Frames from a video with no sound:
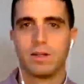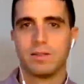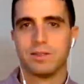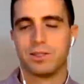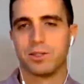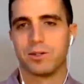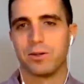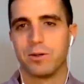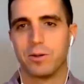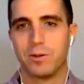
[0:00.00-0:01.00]

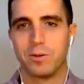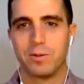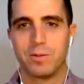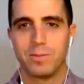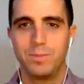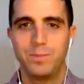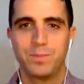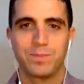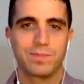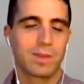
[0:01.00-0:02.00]
So,
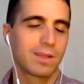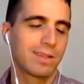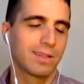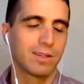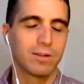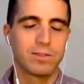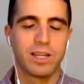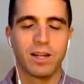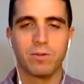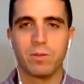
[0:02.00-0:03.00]

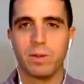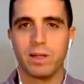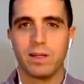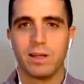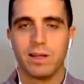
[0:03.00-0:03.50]
10 would be